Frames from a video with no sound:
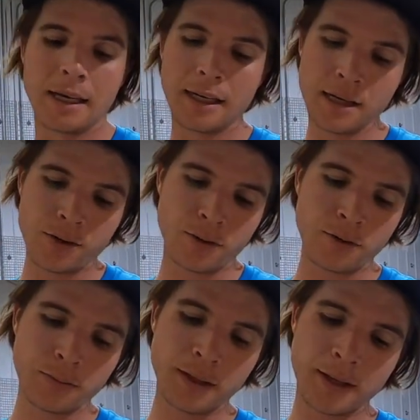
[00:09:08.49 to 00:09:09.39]
He
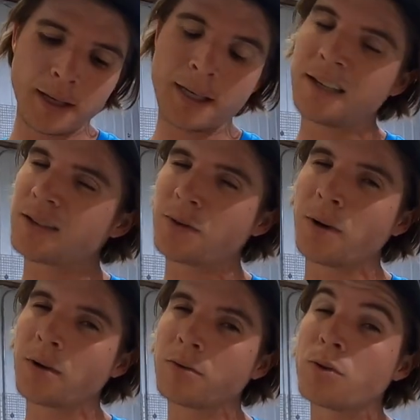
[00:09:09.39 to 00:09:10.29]
told me that he has
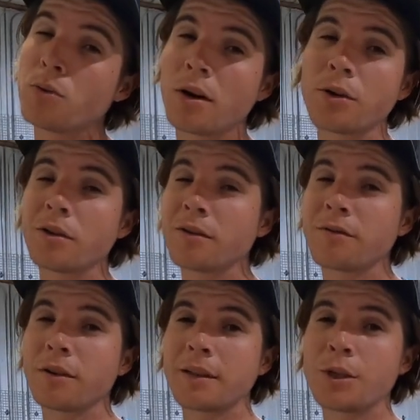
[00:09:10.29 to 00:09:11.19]
around
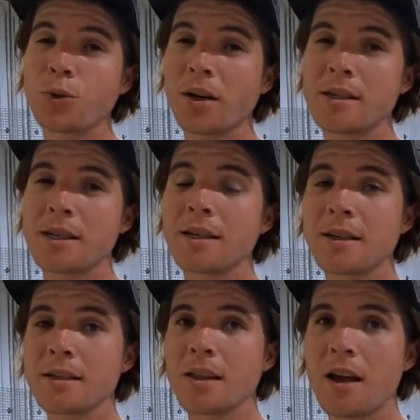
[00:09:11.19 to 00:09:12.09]
250 trucks
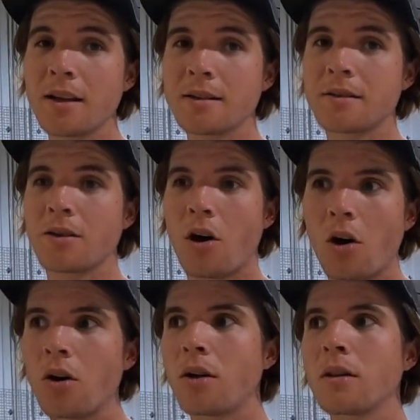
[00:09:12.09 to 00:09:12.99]
in his lot,
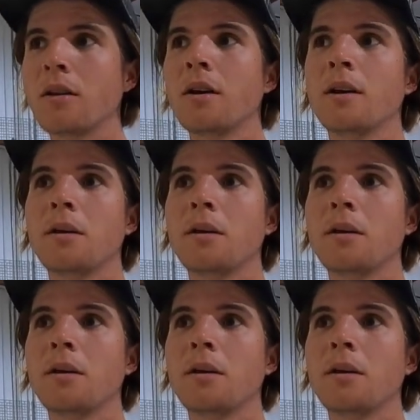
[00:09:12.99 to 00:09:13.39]
all